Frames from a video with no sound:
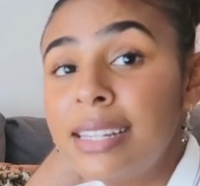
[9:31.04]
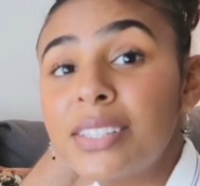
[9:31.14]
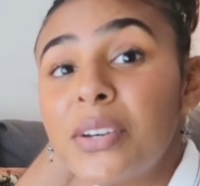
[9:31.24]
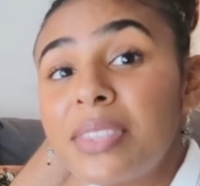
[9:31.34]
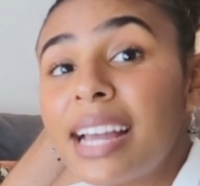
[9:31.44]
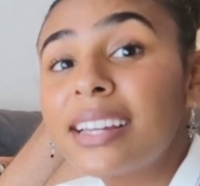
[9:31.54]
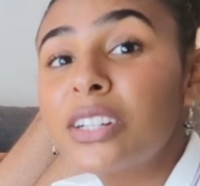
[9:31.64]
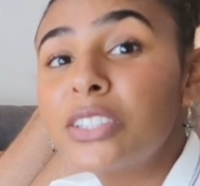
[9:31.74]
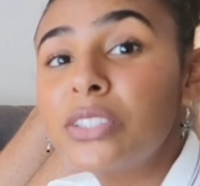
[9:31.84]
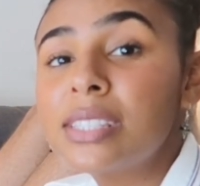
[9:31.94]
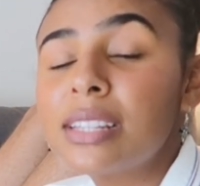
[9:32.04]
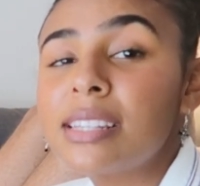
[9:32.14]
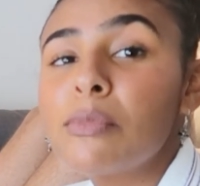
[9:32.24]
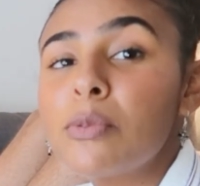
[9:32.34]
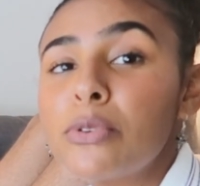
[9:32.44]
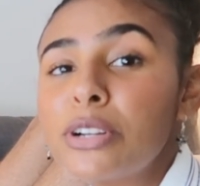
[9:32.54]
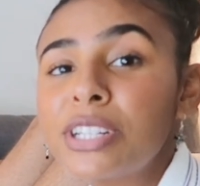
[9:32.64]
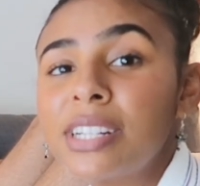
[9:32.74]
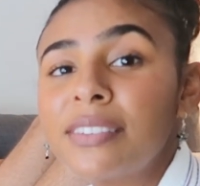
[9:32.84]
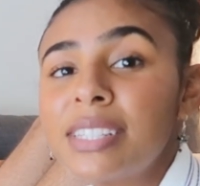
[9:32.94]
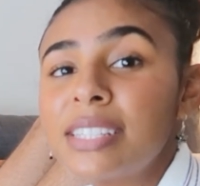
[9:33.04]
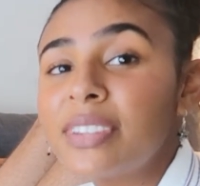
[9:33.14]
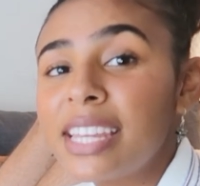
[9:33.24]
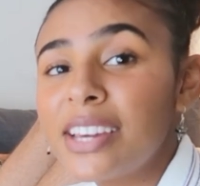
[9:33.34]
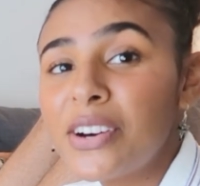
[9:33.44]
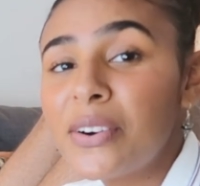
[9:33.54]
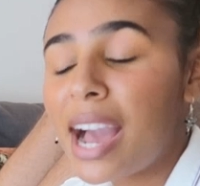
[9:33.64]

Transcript: So that concludes the demo portion of this video.